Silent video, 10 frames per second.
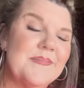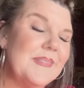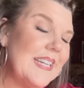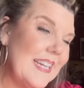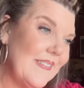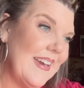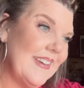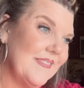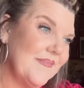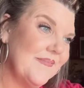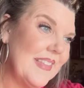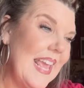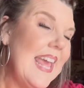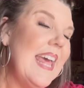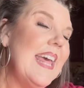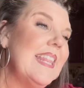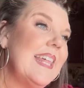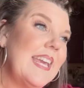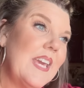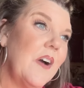But anyway,
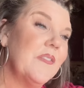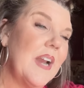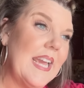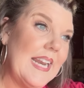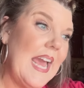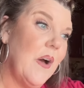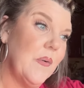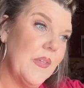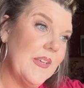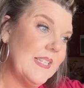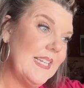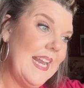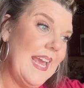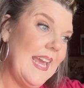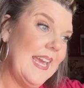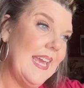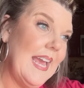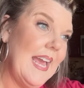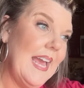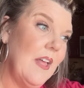thank y'all for hanging out with us today.
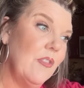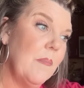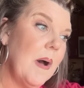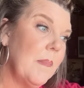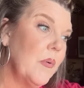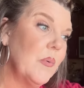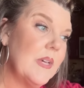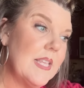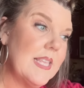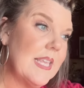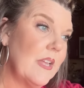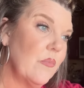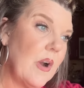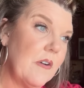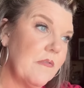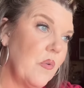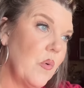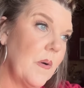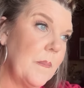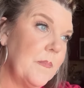The mama was in rare
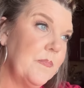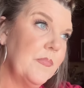form.